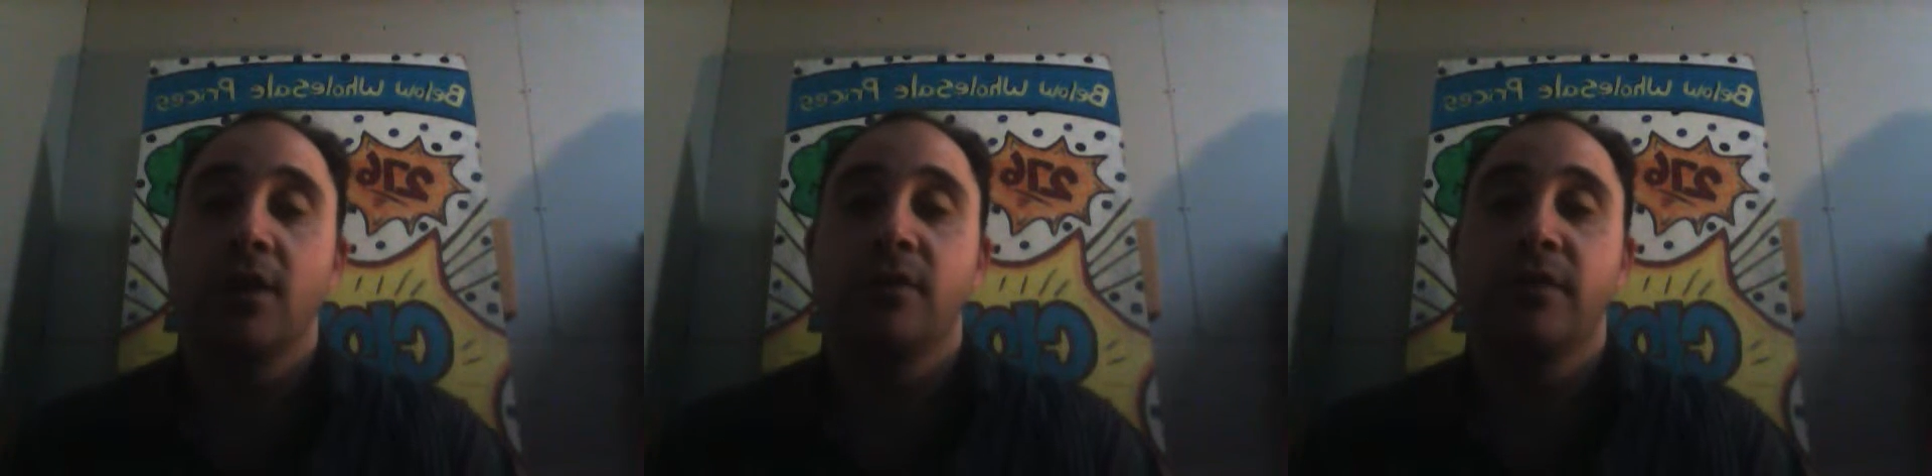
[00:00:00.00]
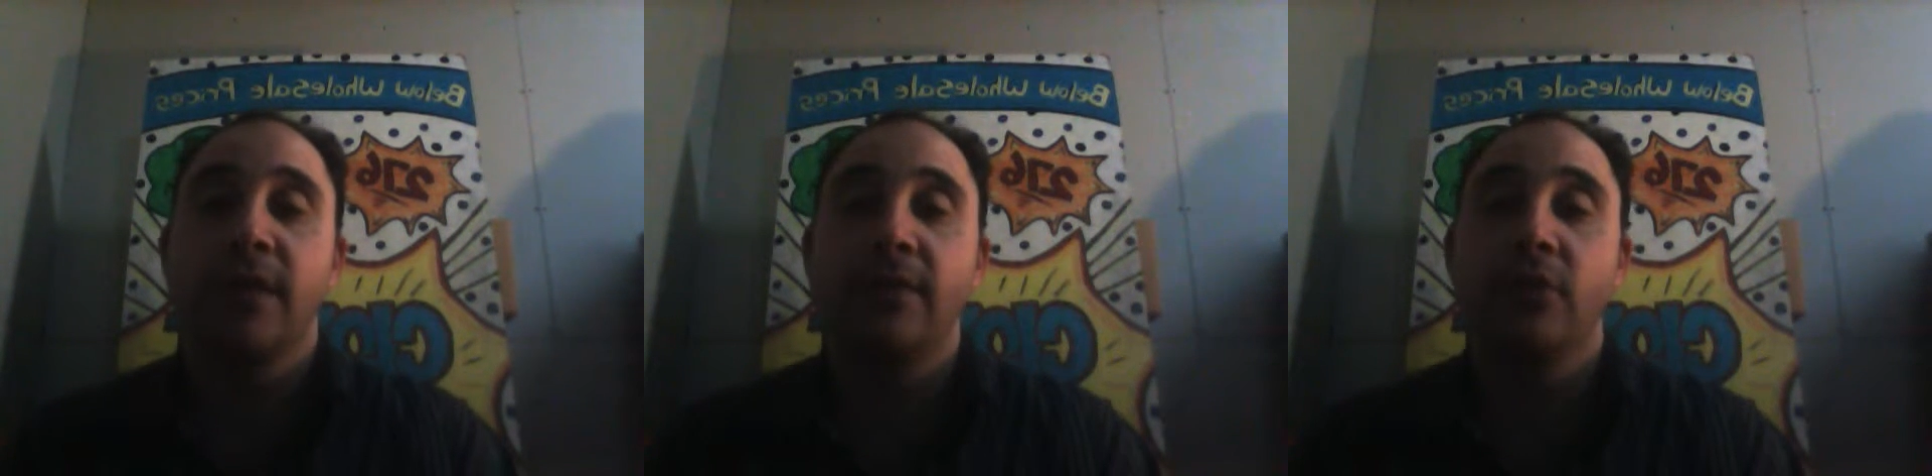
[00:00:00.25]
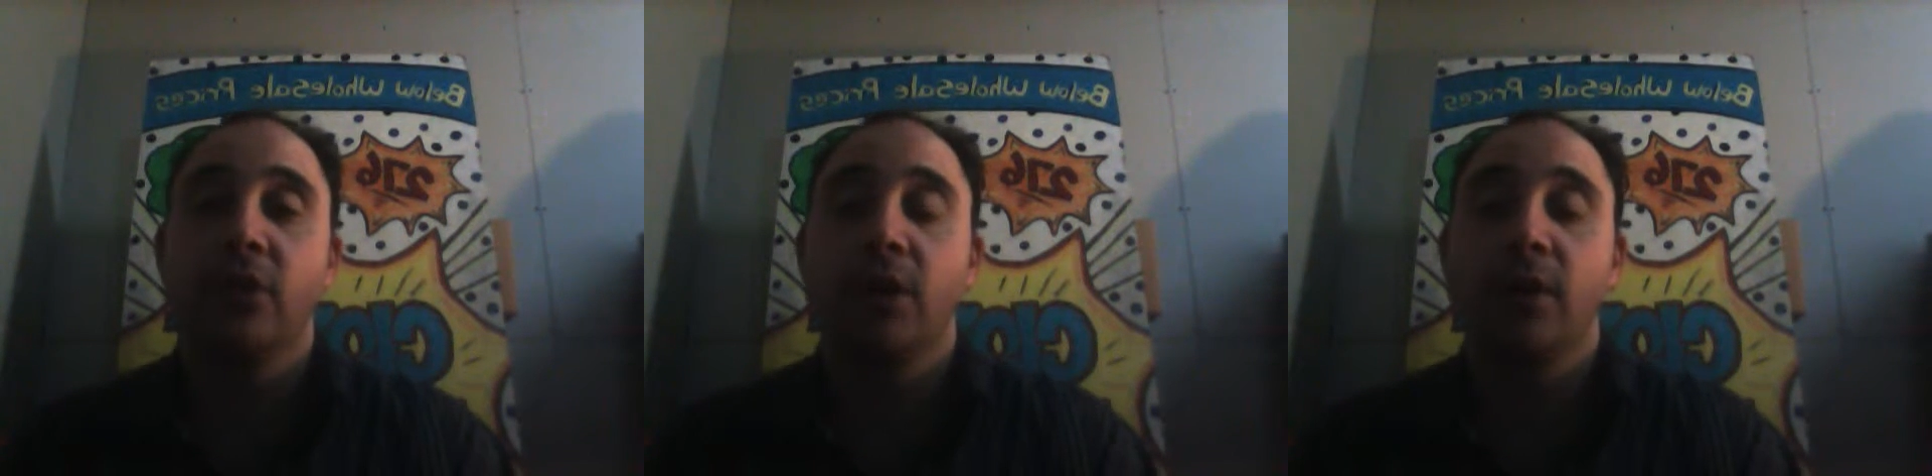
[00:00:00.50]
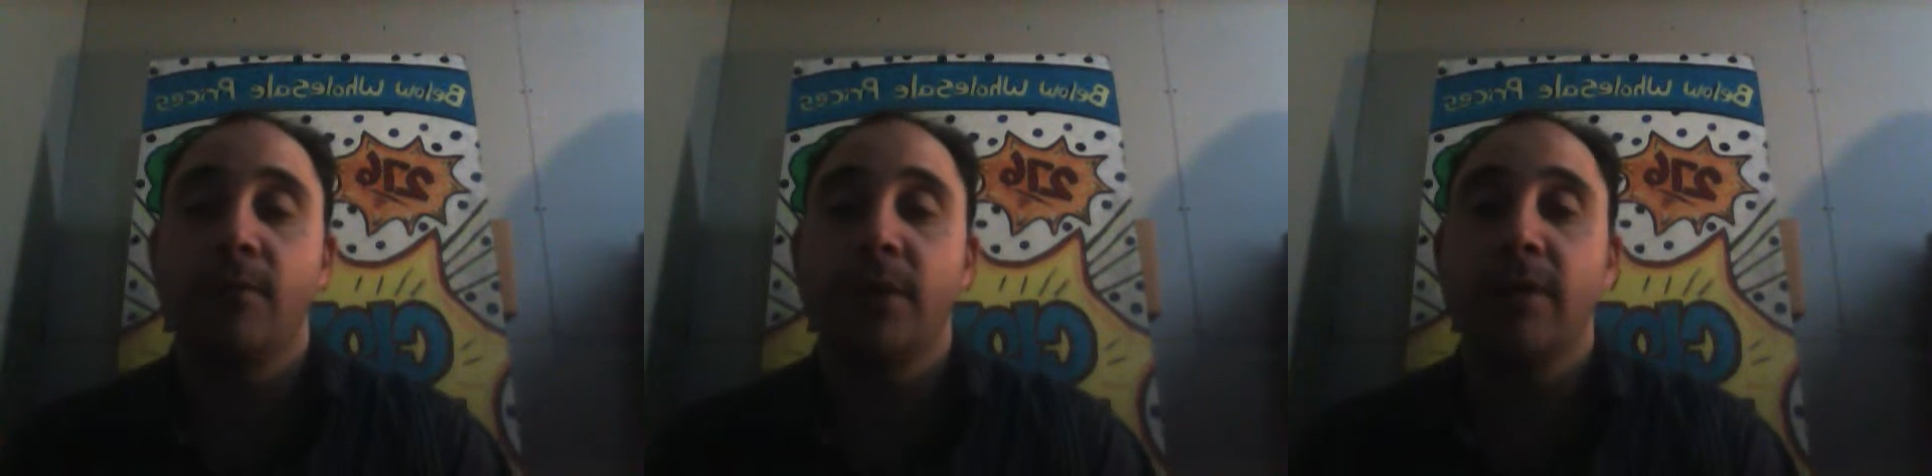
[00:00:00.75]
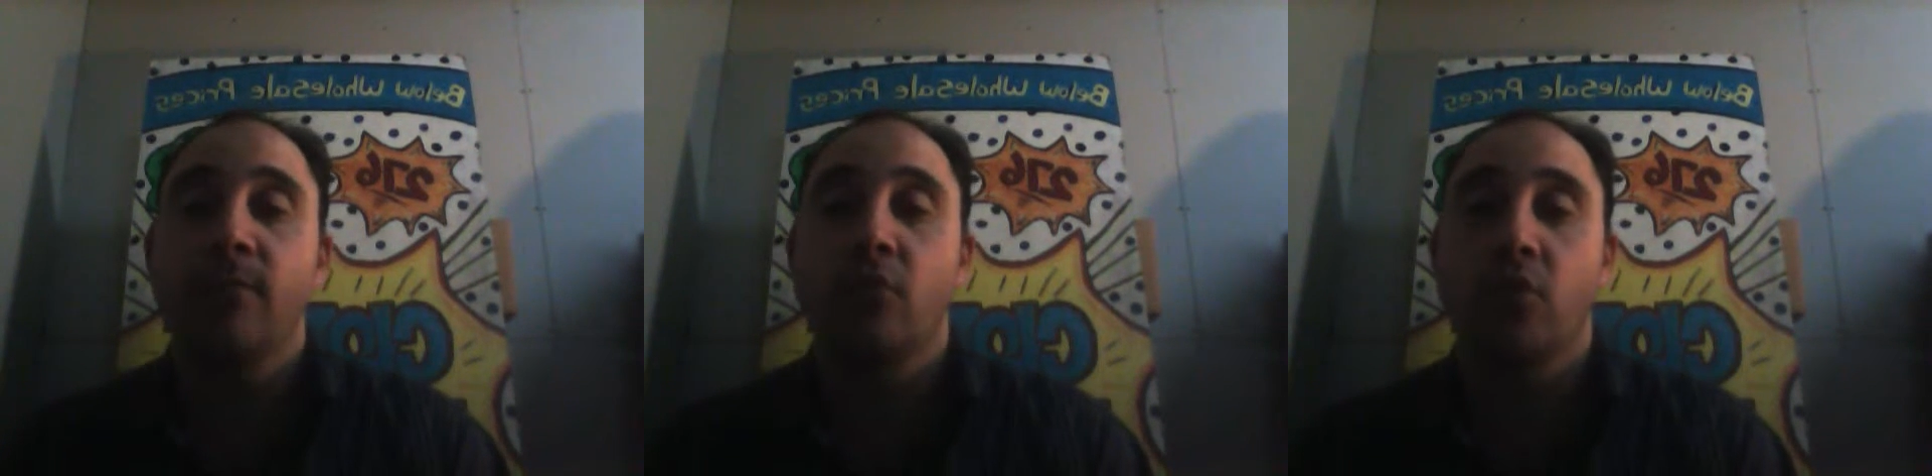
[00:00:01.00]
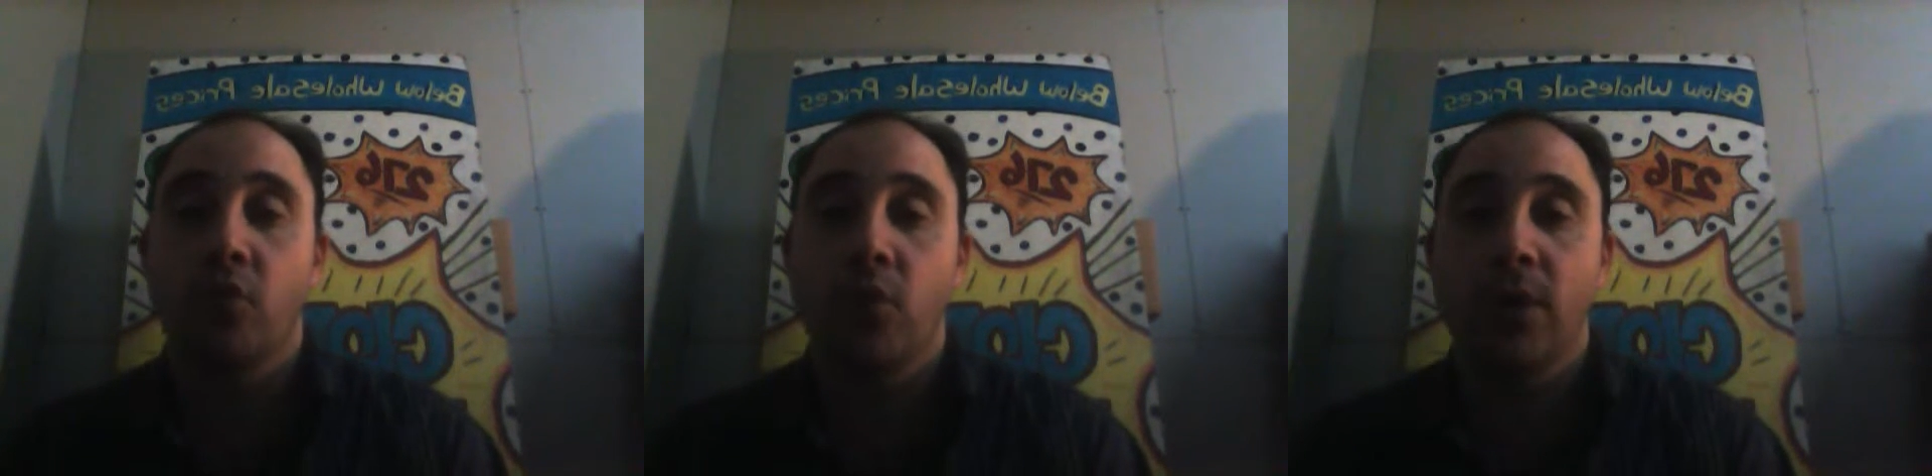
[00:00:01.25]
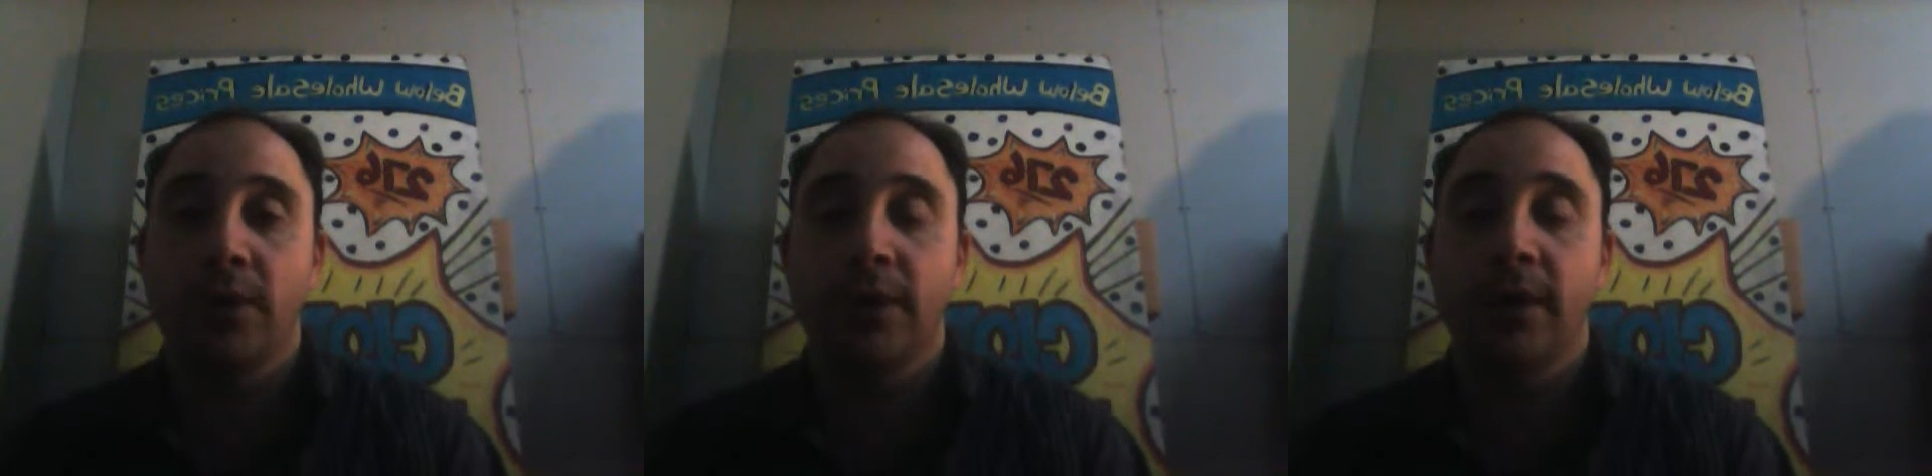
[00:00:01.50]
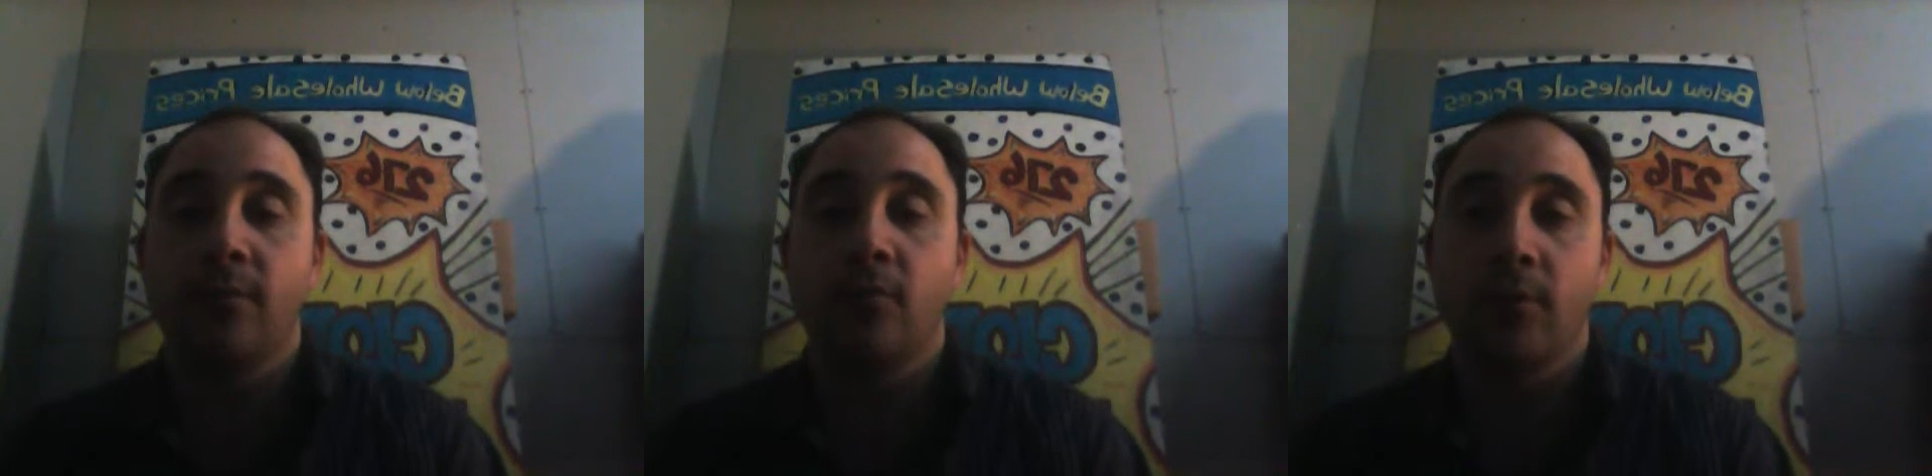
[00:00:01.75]
then they're going to be more
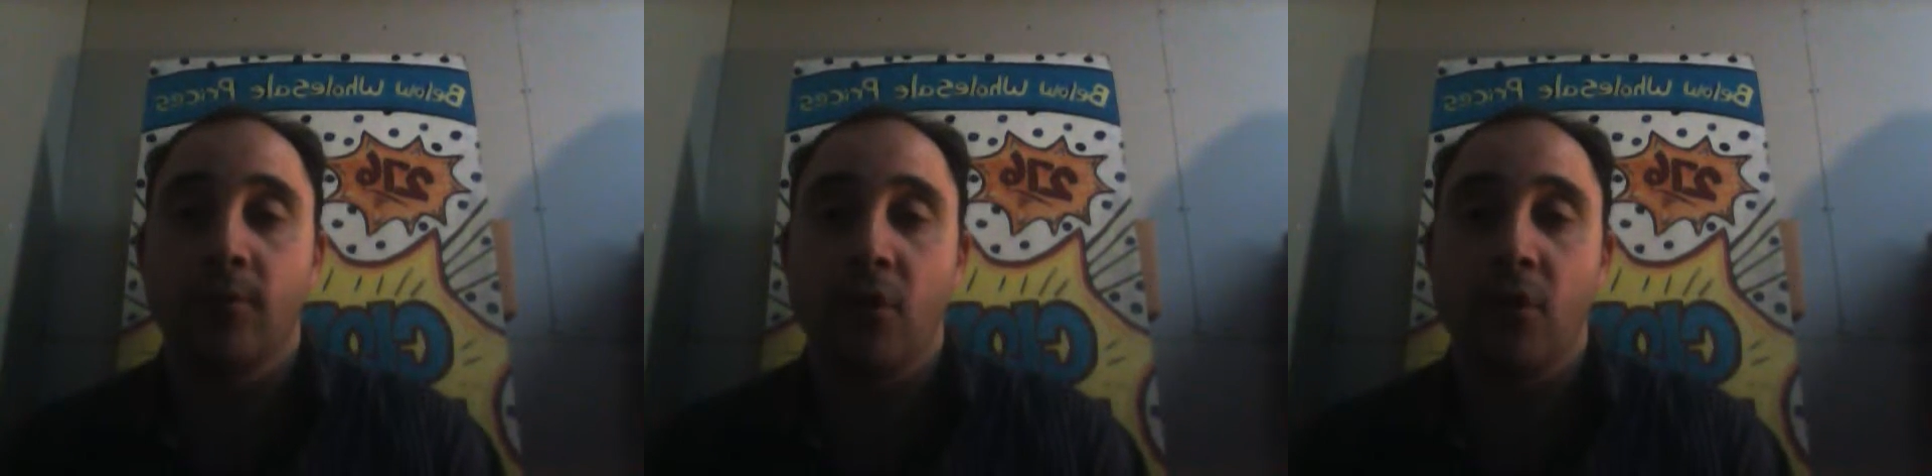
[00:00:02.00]
willing and more